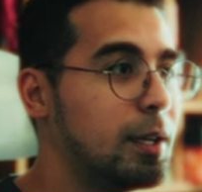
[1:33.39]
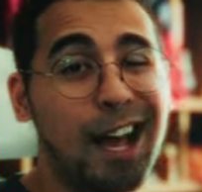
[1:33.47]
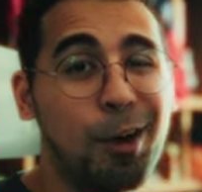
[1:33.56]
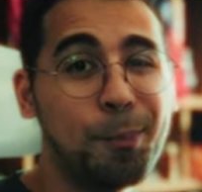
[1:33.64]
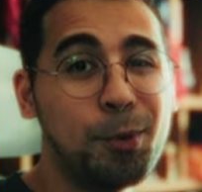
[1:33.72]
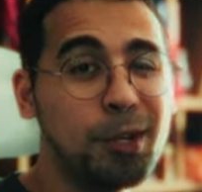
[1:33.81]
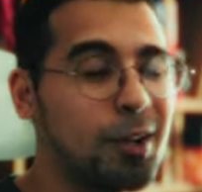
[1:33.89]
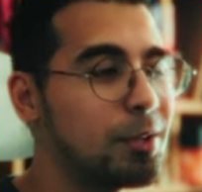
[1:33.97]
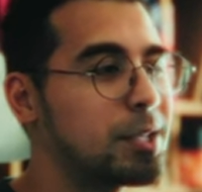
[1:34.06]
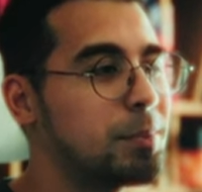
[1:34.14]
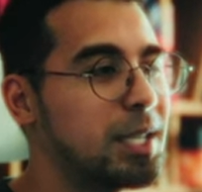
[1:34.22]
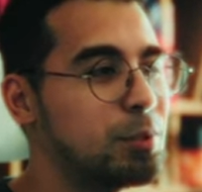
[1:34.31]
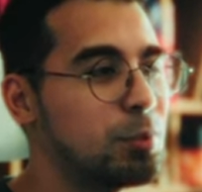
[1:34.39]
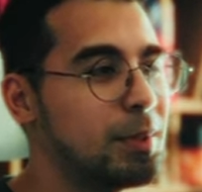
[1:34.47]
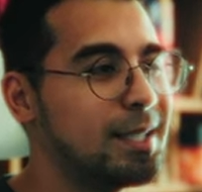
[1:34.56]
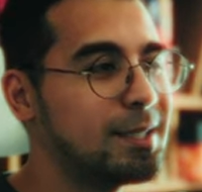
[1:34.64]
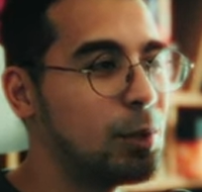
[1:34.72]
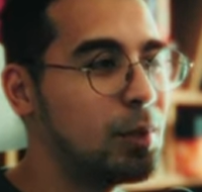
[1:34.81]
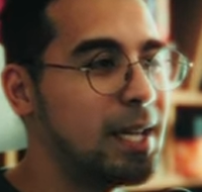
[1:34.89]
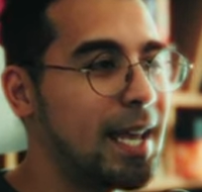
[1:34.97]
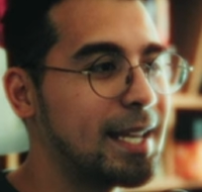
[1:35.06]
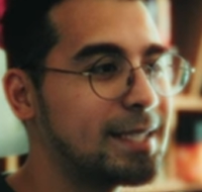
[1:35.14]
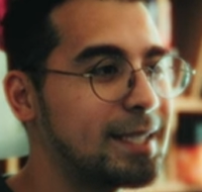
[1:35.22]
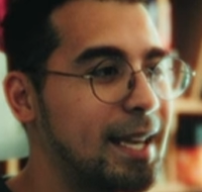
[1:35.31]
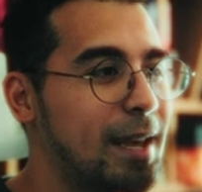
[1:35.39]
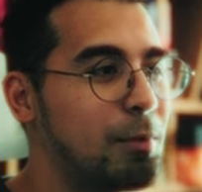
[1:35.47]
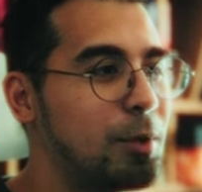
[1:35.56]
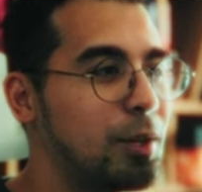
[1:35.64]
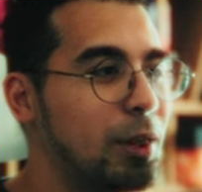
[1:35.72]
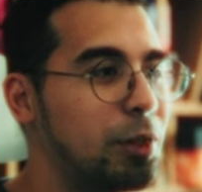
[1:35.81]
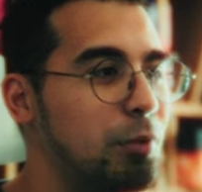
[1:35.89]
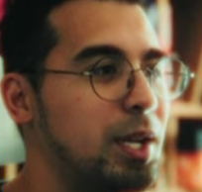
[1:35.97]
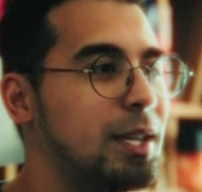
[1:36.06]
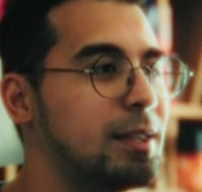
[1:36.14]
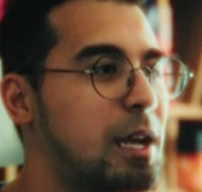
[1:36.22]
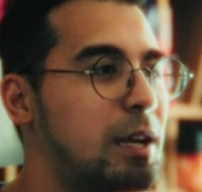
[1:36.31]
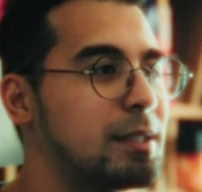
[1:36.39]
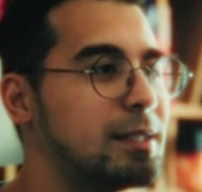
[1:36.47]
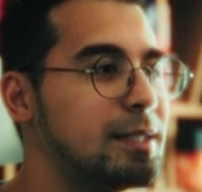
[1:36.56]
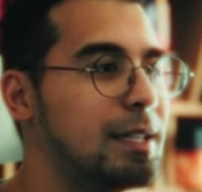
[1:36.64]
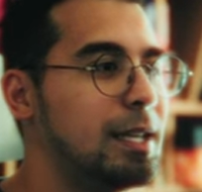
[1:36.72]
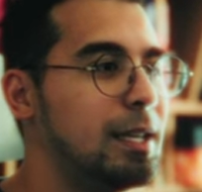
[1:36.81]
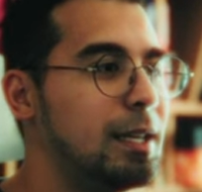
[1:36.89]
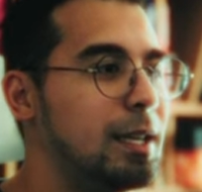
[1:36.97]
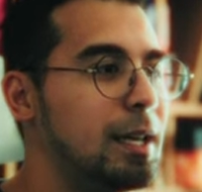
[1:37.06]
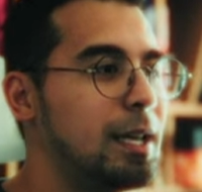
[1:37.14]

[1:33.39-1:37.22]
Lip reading: Output color space would be Sony S-Gamma3.Cine,